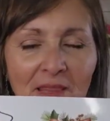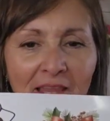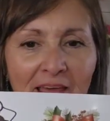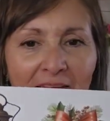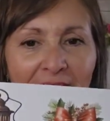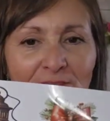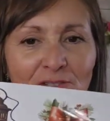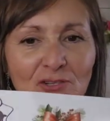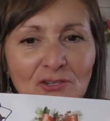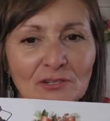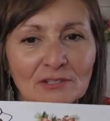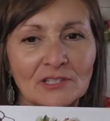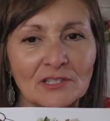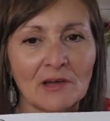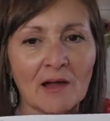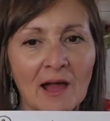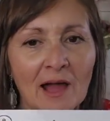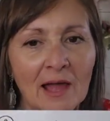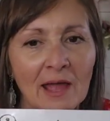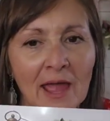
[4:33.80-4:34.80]
lanterns. So
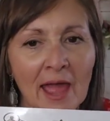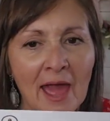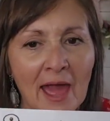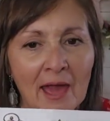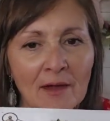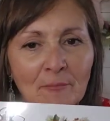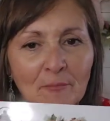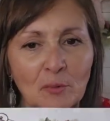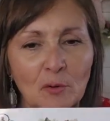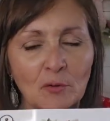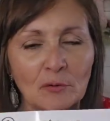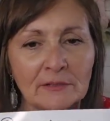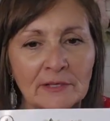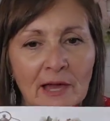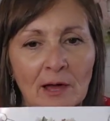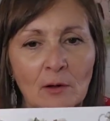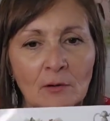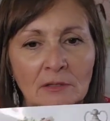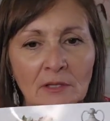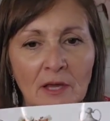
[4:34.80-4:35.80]
I have pulled
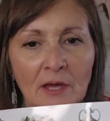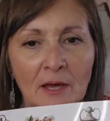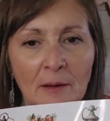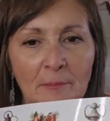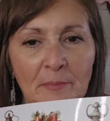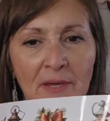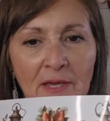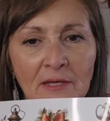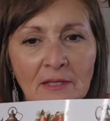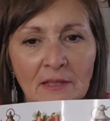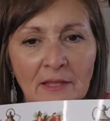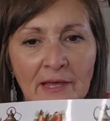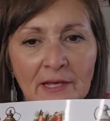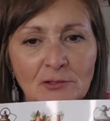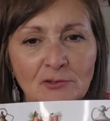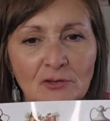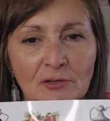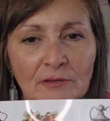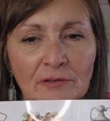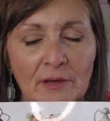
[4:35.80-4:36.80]
out a big
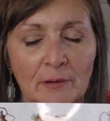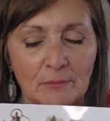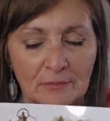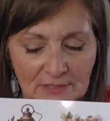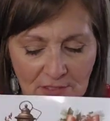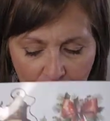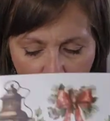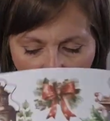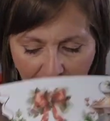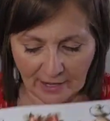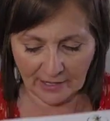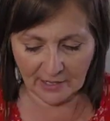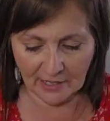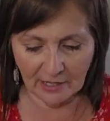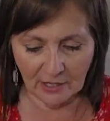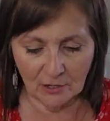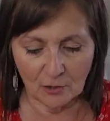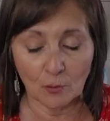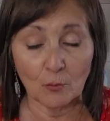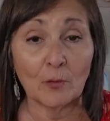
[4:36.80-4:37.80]
lantern that was right here.